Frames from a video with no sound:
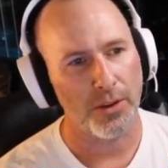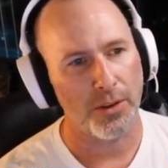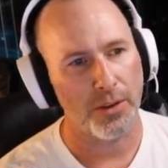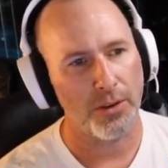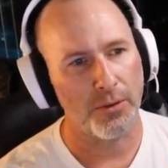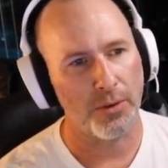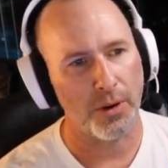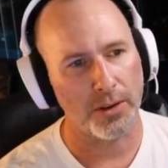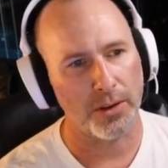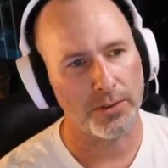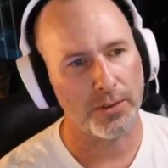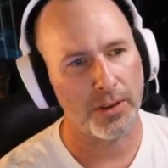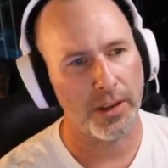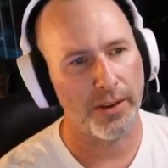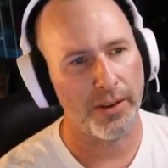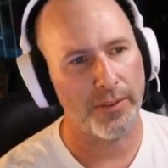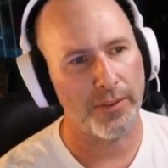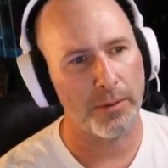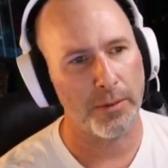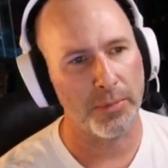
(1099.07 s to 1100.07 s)
You also
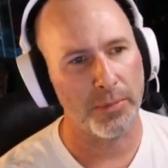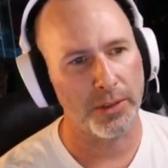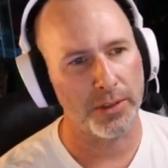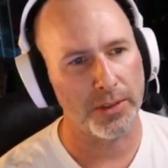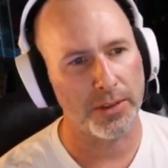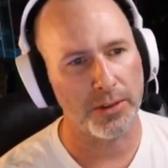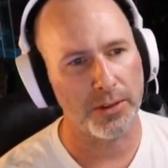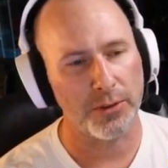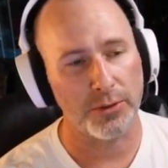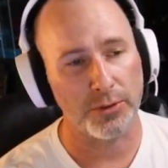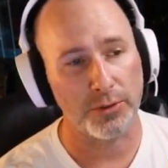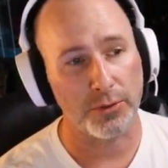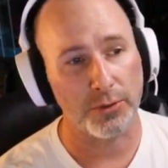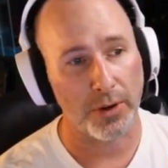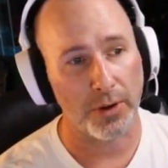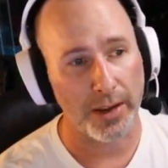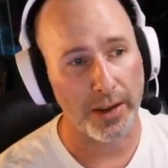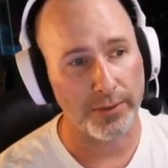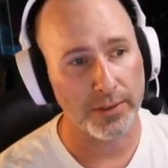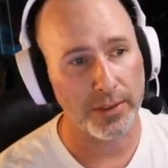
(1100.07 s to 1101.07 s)
have the ability to use
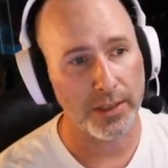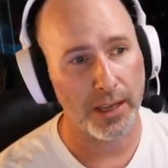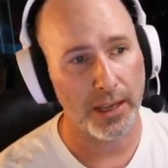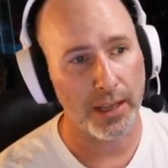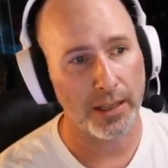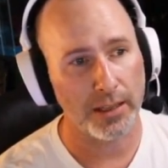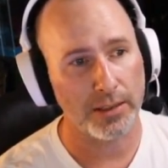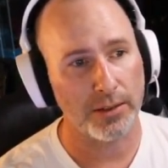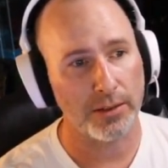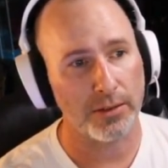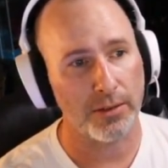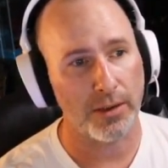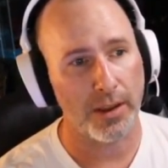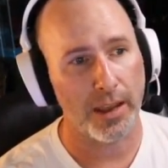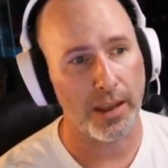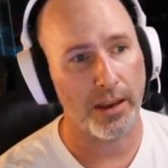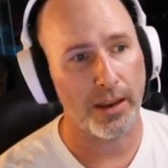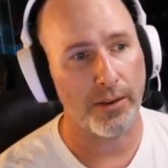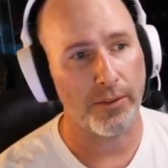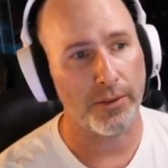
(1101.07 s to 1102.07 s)
grave sites to
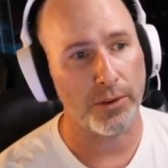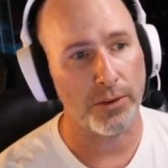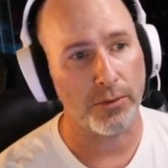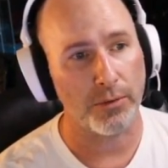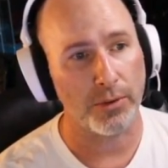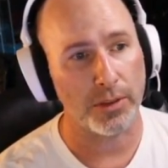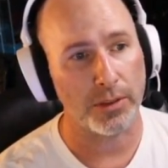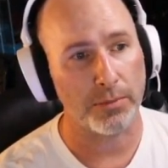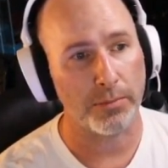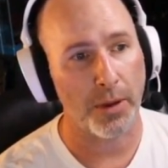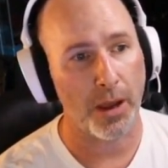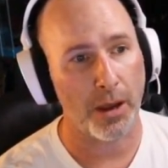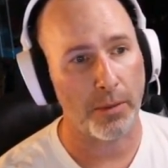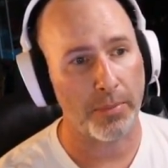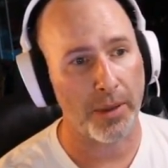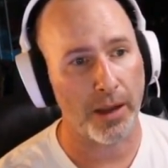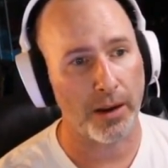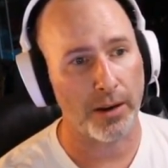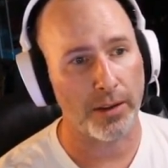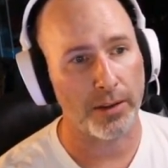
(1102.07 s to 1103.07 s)
have units pop
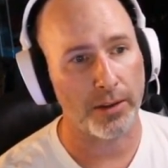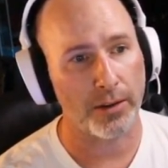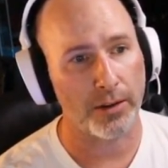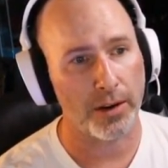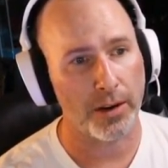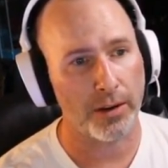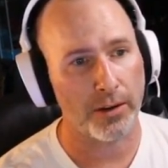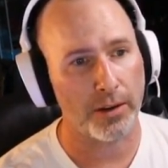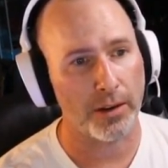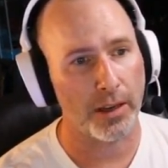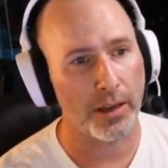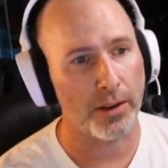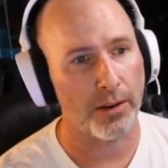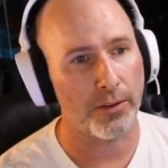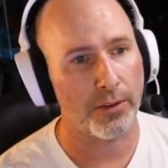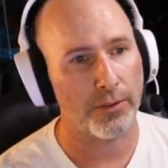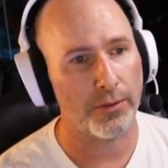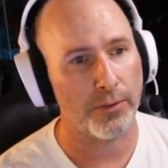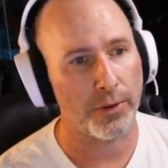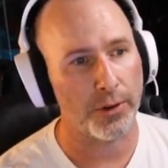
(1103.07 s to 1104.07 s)
out of the ground,
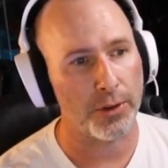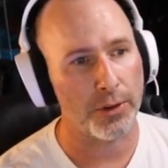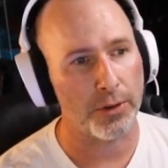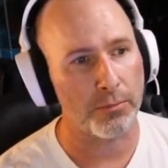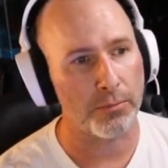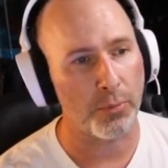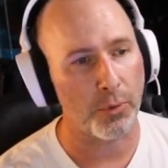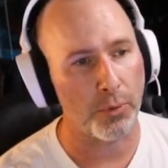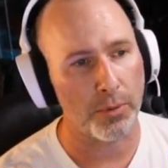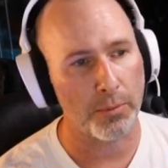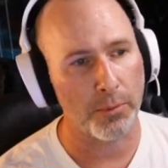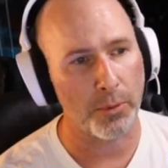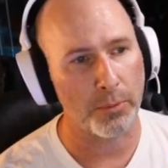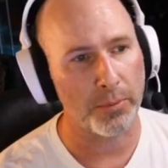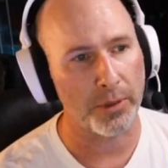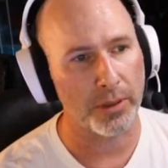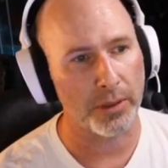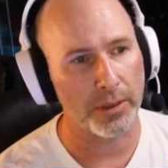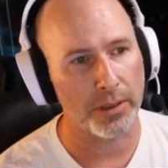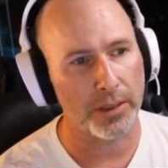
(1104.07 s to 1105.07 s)
allowing for good board
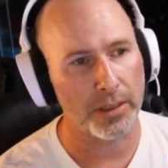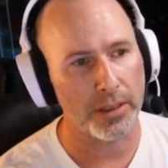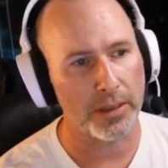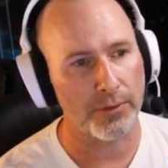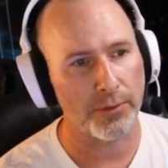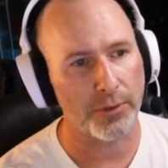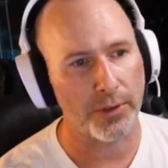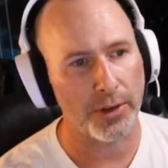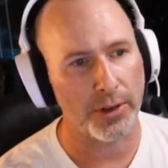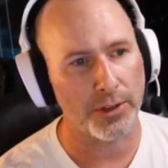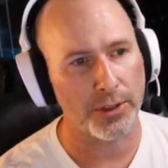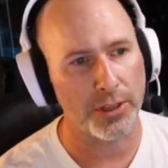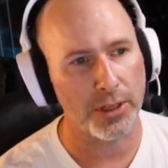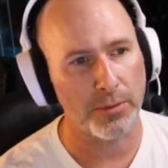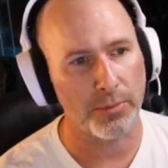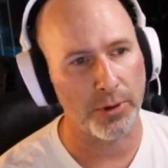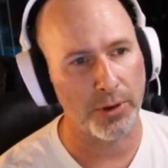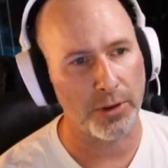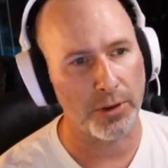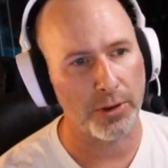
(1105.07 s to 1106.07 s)
mobility for your
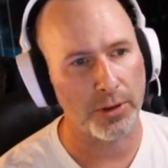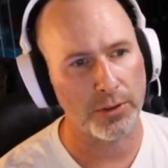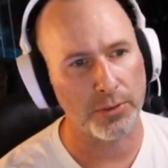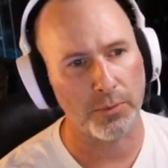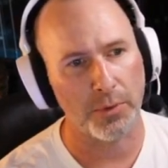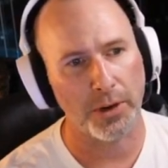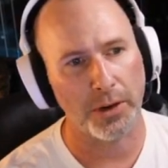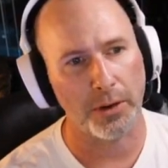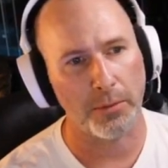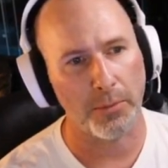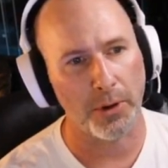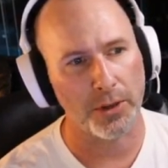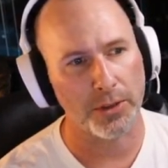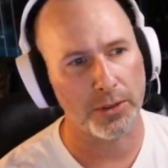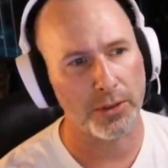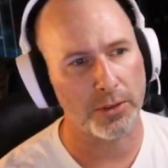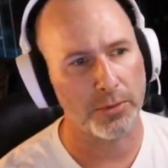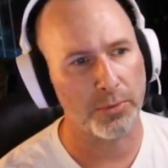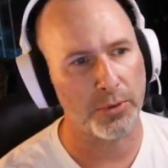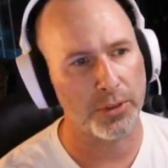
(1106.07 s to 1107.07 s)
cheaper units while your
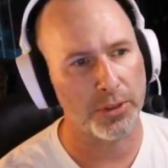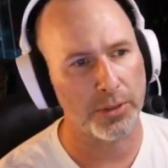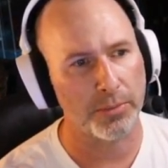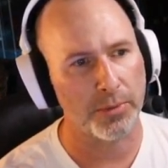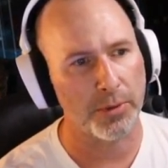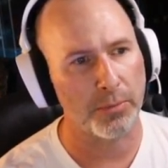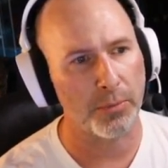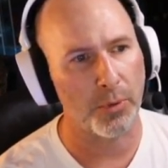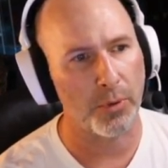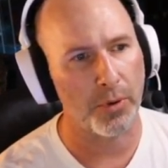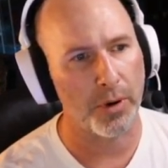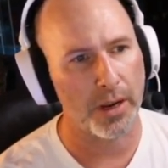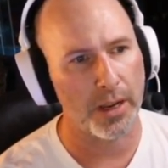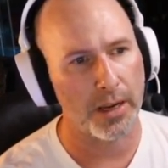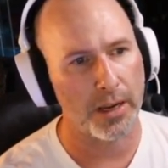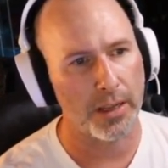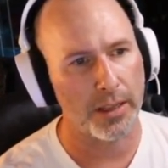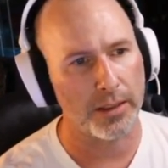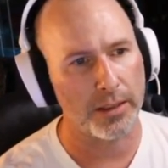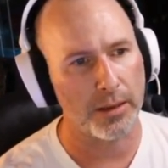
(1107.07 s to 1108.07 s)
monsters push up the board
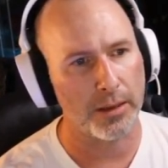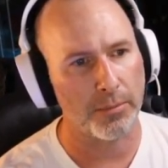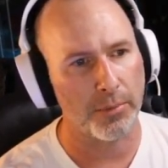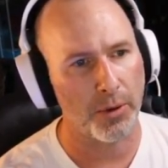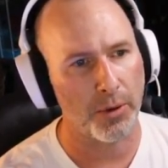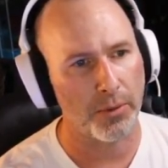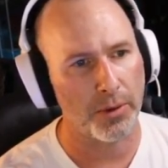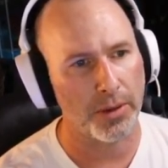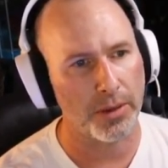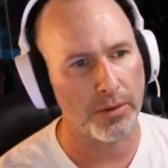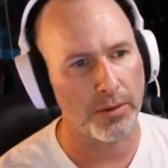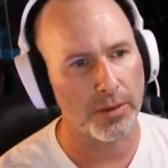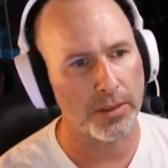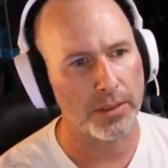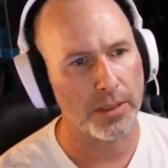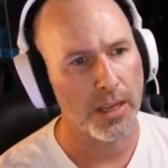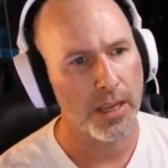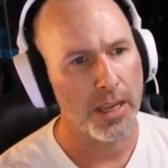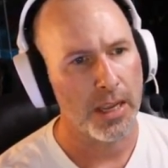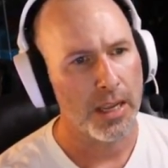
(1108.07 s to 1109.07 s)
and hit the opponent
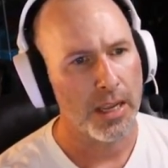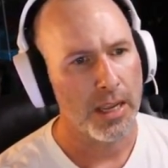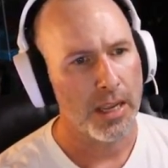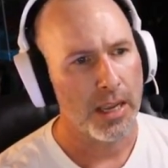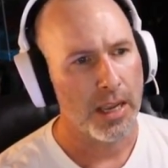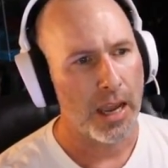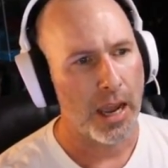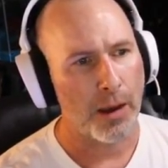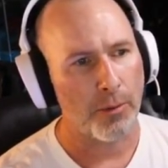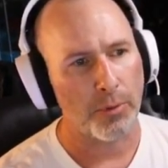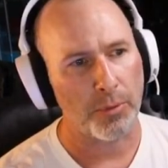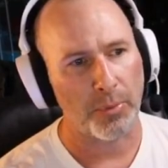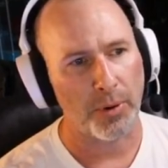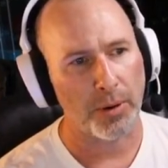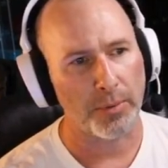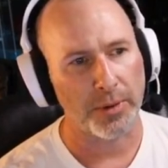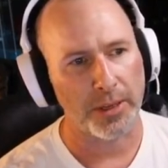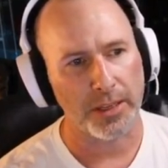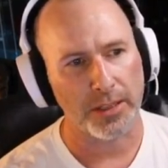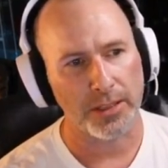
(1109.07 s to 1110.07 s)
units. I would
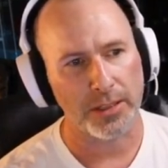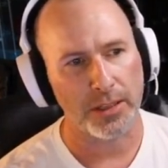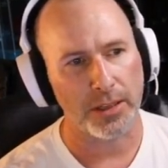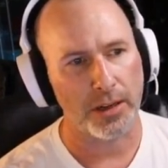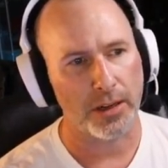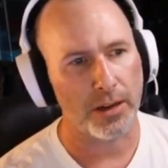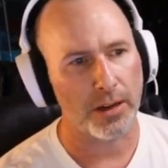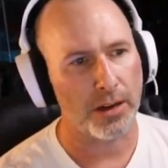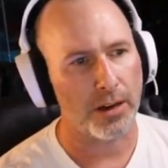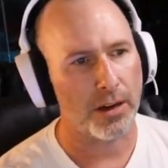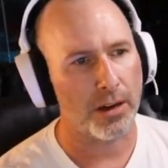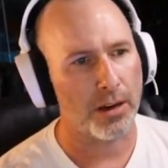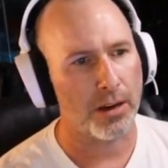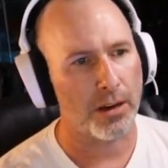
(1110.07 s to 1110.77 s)
probably consider